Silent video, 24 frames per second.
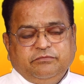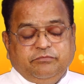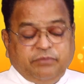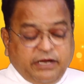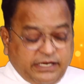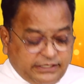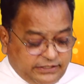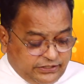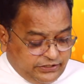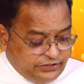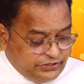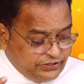
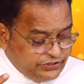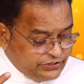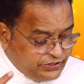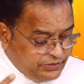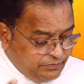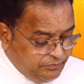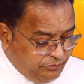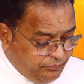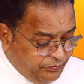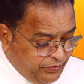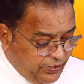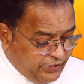But it is
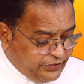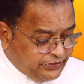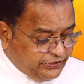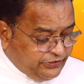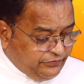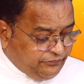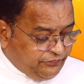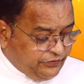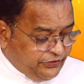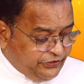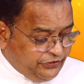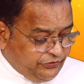
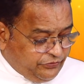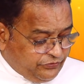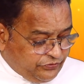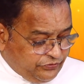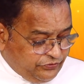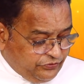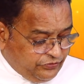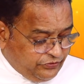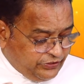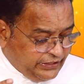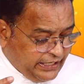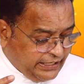important for you
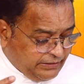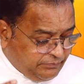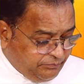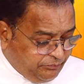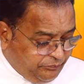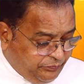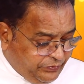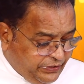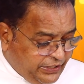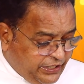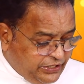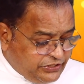to know
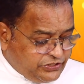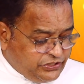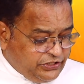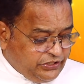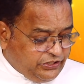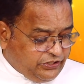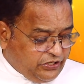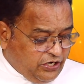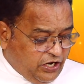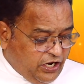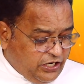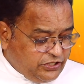that
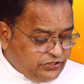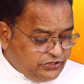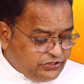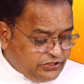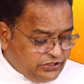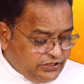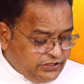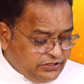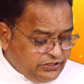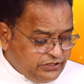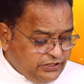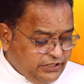purging
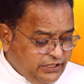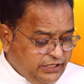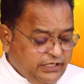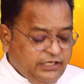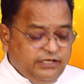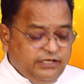conscience,